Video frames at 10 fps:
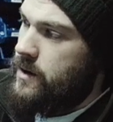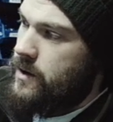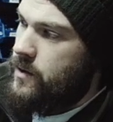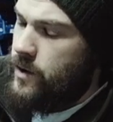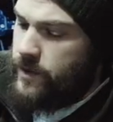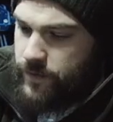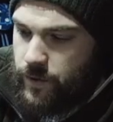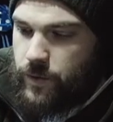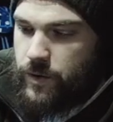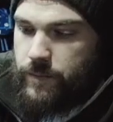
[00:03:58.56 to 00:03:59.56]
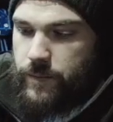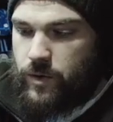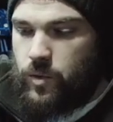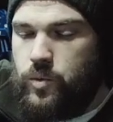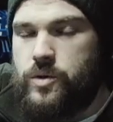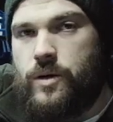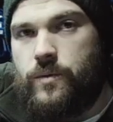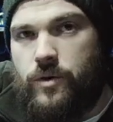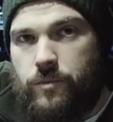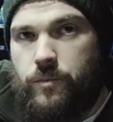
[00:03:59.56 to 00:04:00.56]
Quite a few of them also
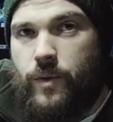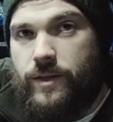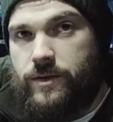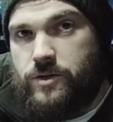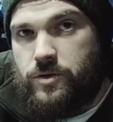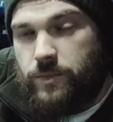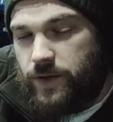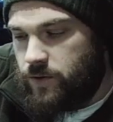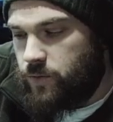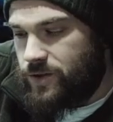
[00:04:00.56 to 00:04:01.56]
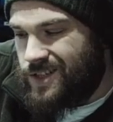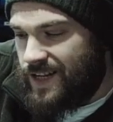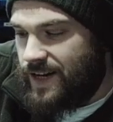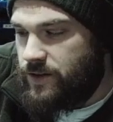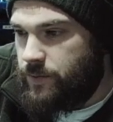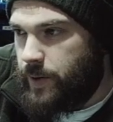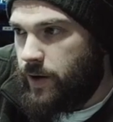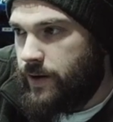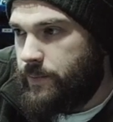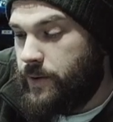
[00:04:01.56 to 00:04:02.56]
come with something called a
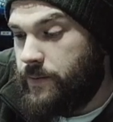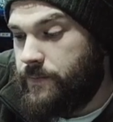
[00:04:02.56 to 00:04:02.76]
standpipe,